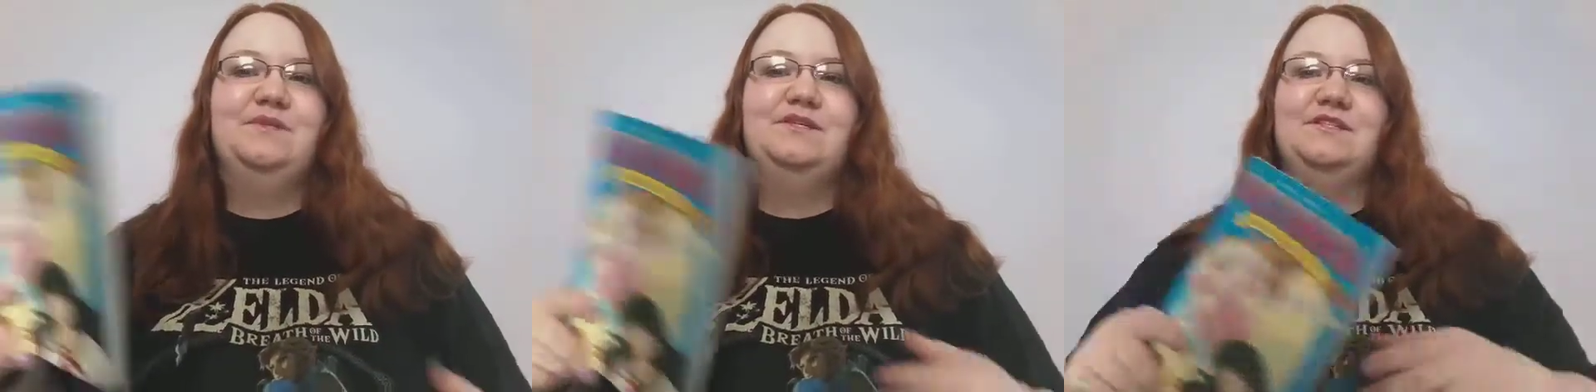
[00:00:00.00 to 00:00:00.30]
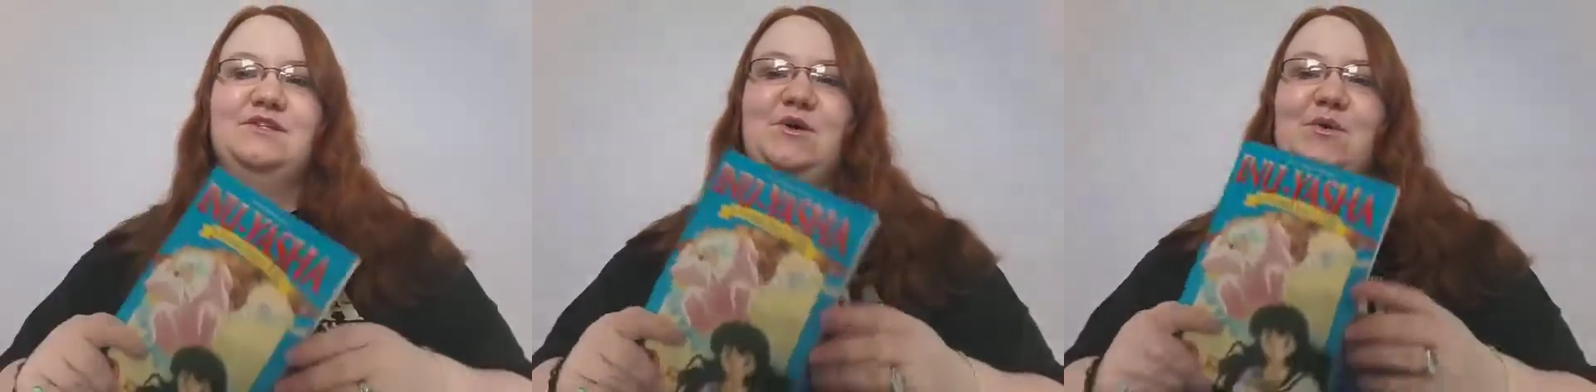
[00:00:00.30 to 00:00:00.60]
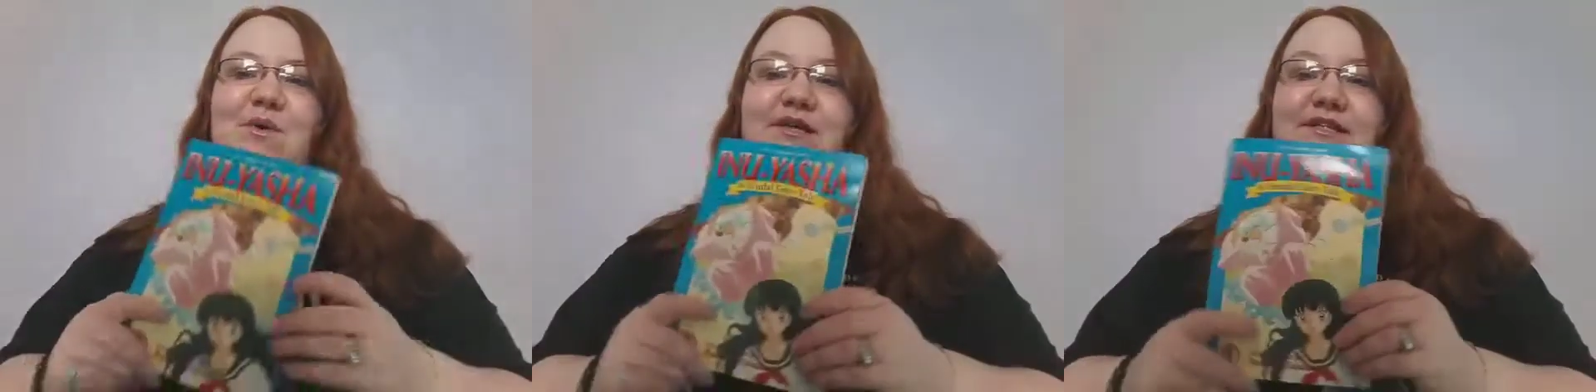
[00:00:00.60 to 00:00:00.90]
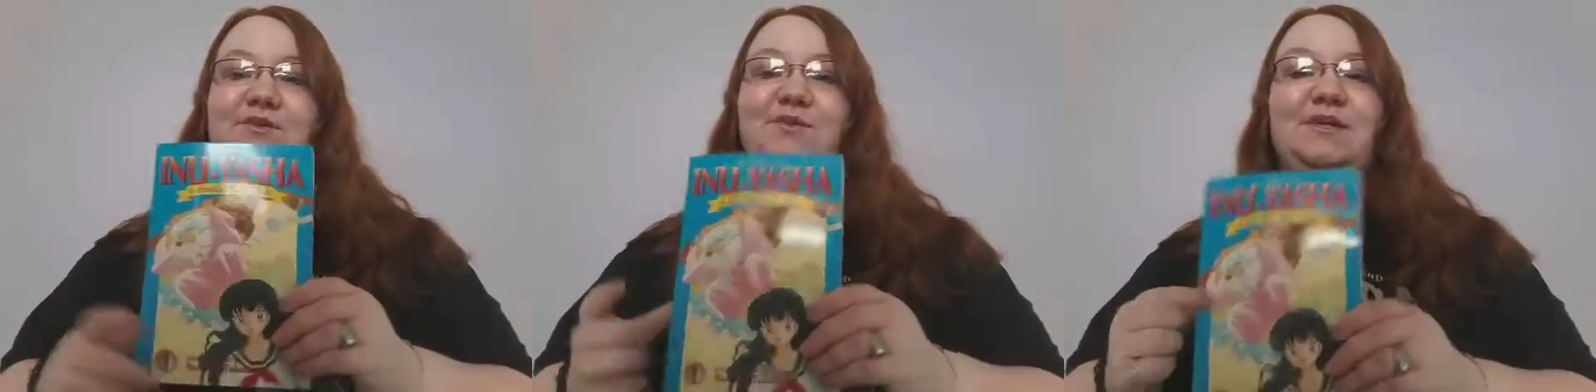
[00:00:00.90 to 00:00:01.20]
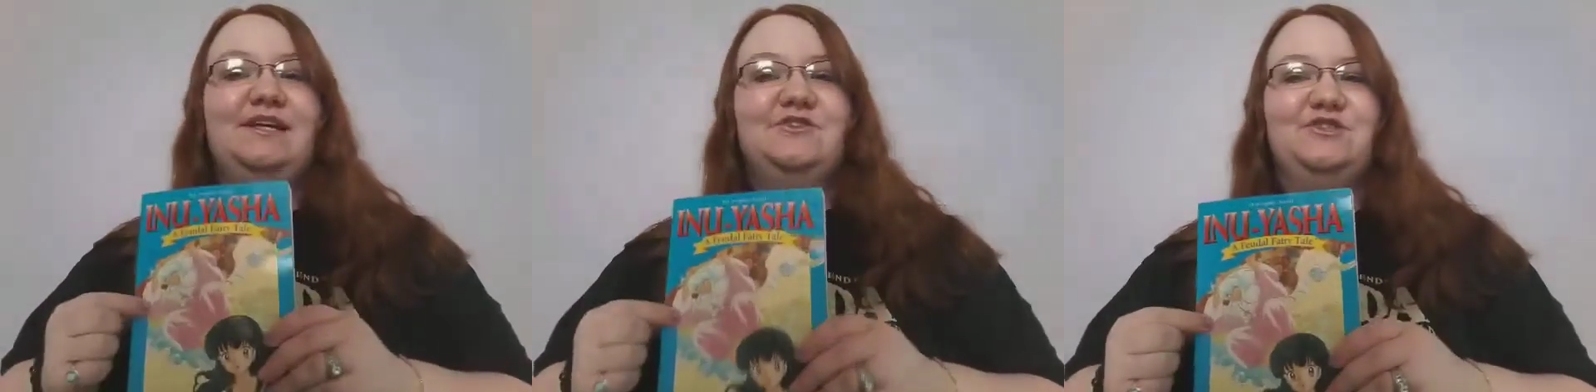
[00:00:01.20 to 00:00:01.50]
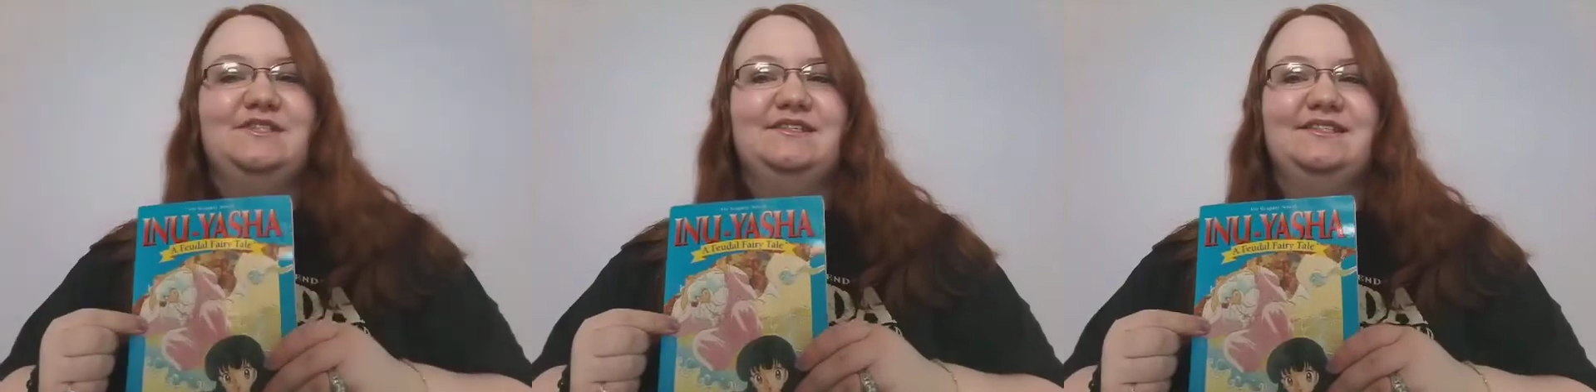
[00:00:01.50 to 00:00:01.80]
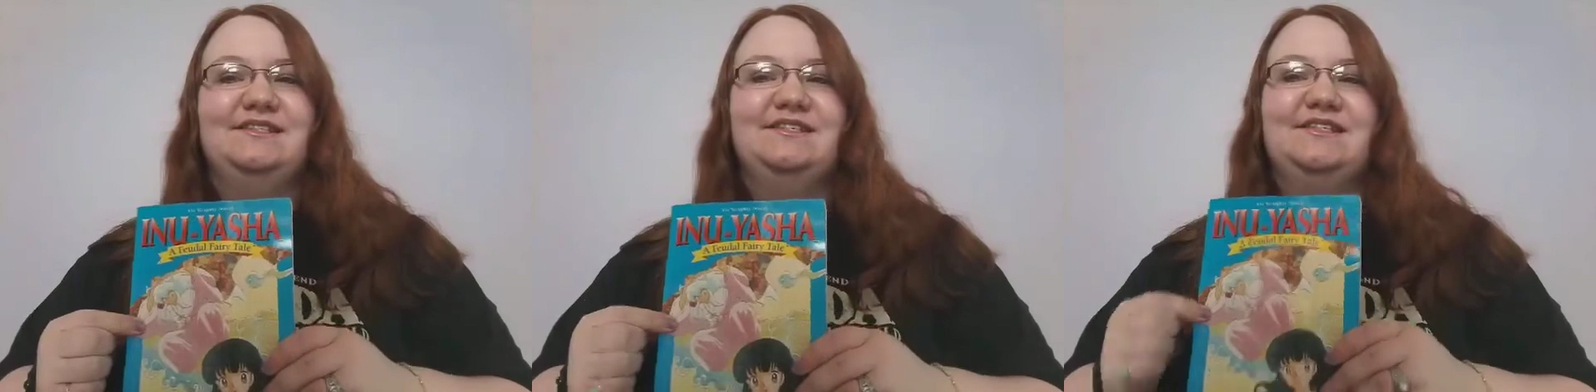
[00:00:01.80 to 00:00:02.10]
So it's a really interesting
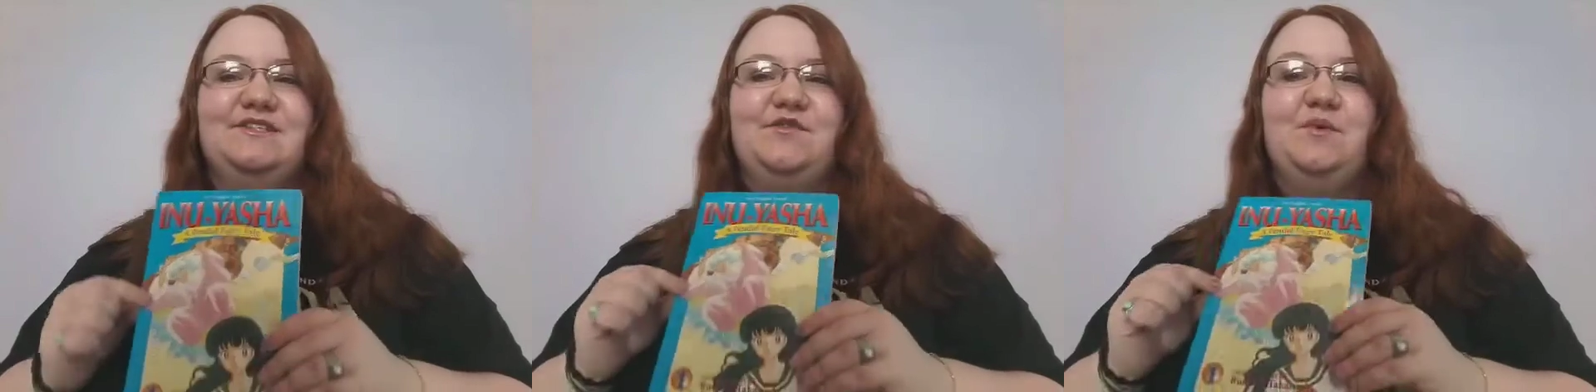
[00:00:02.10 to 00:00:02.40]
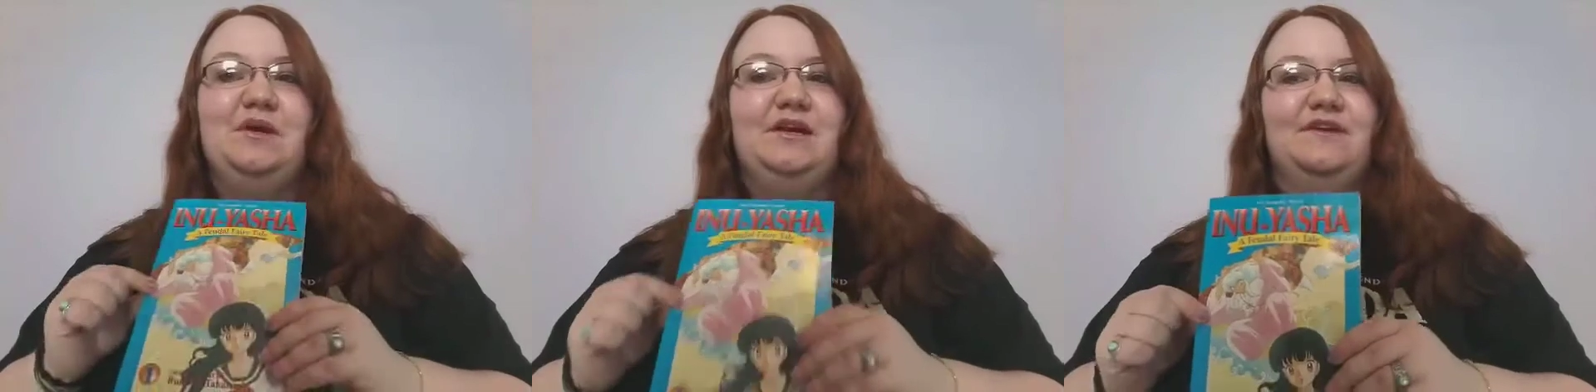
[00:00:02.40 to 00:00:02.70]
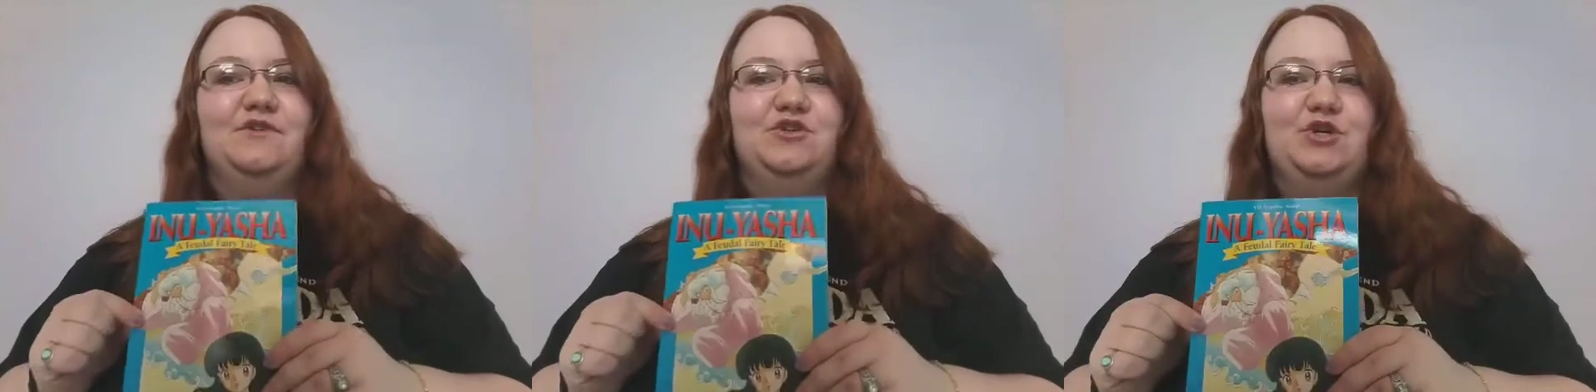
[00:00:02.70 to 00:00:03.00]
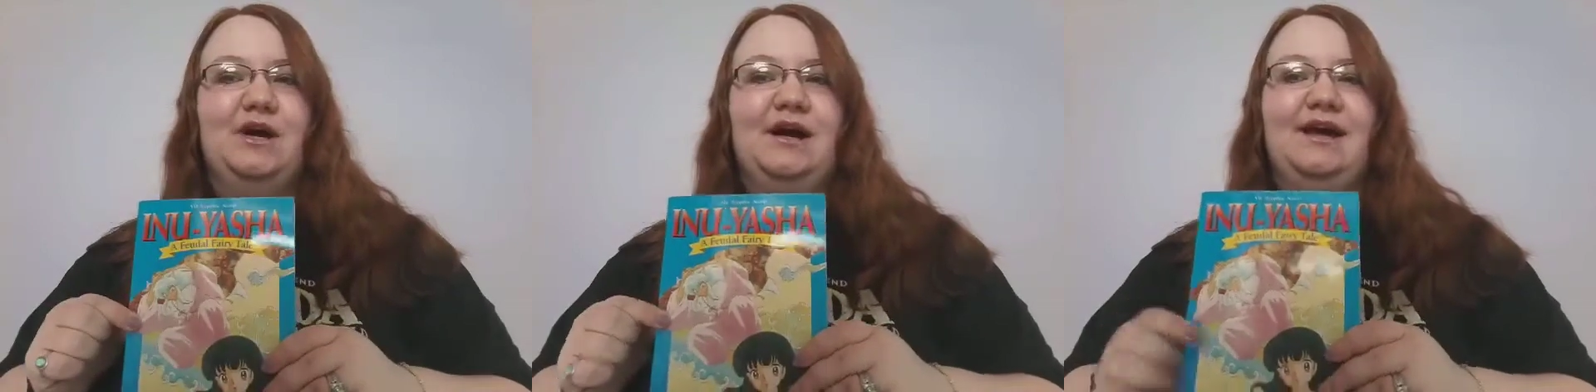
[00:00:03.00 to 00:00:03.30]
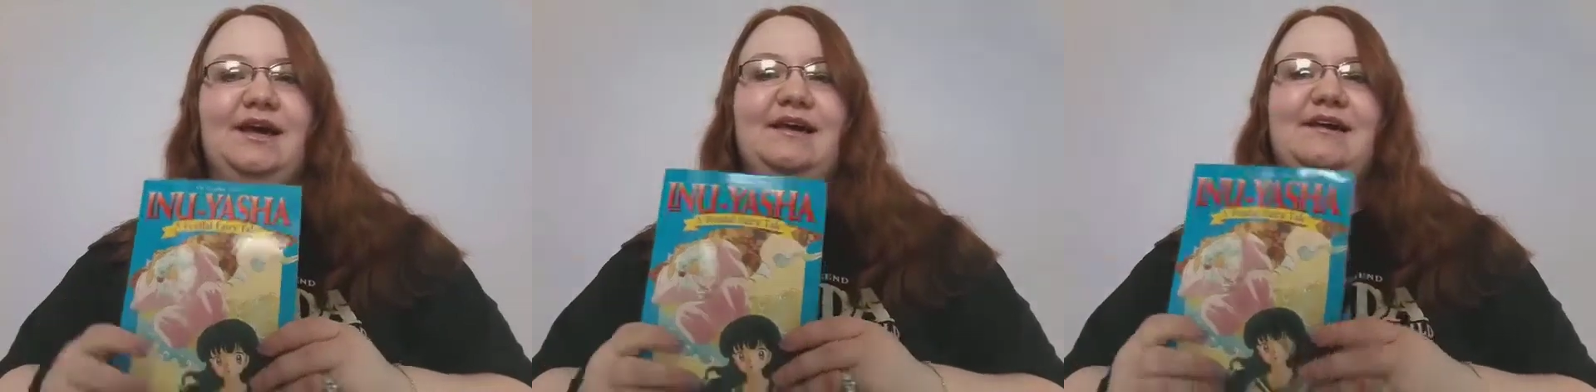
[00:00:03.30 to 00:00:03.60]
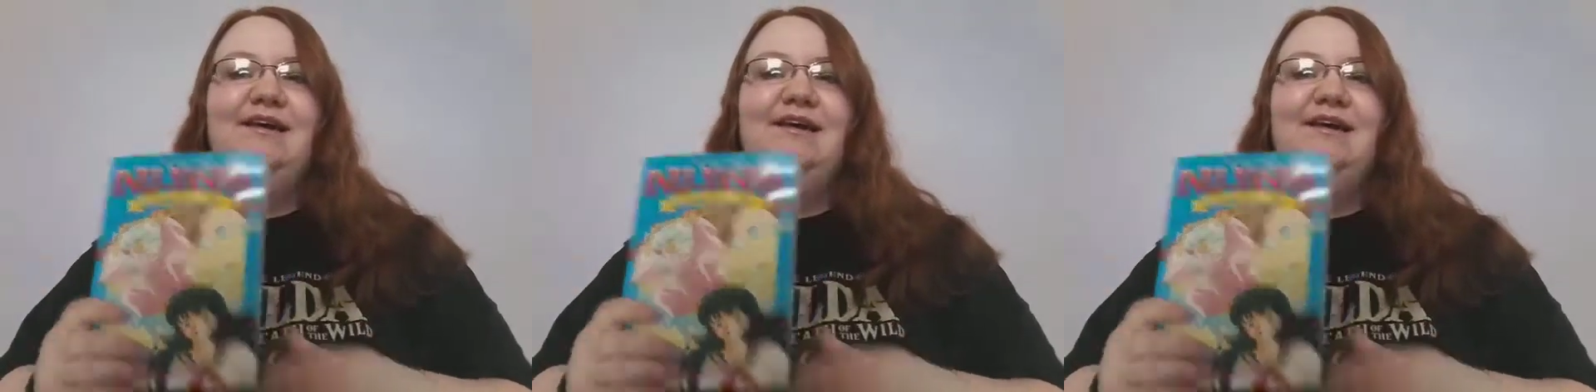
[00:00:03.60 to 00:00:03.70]
series if you want to give it a try.